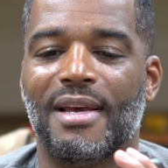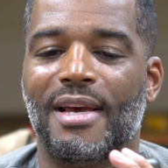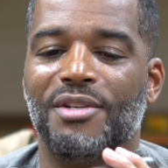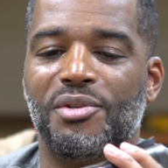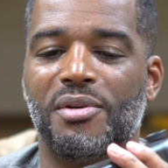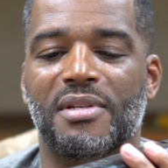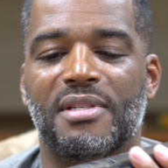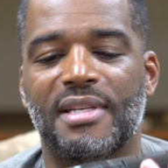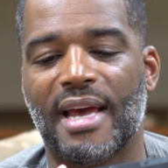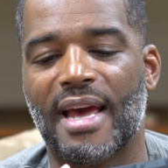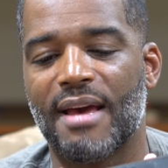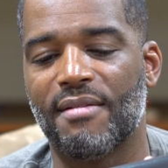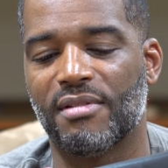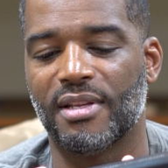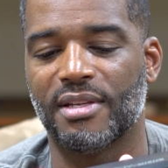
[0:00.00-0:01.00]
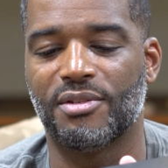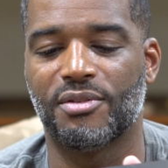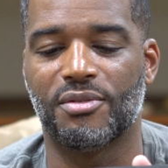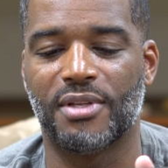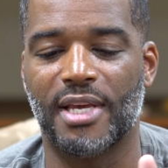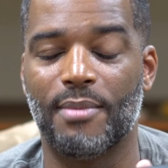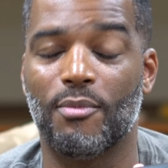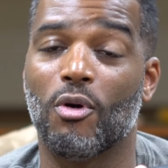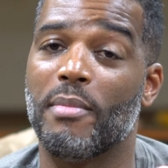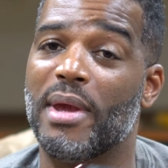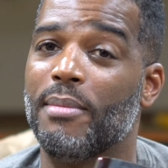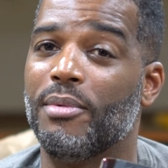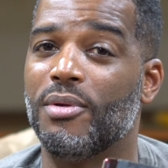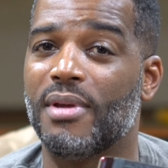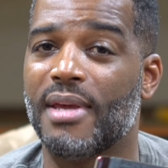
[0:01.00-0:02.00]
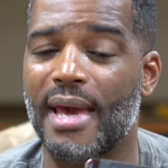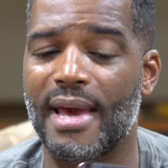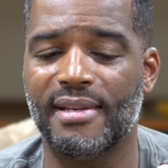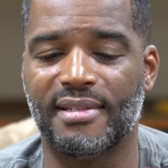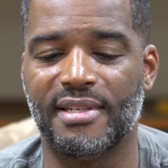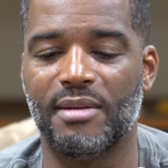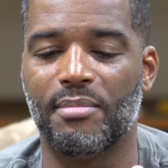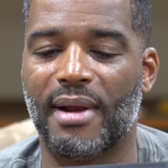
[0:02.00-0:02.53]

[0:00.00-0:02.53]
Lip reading: As you can see, I have electrical tape, or maybe you can't see,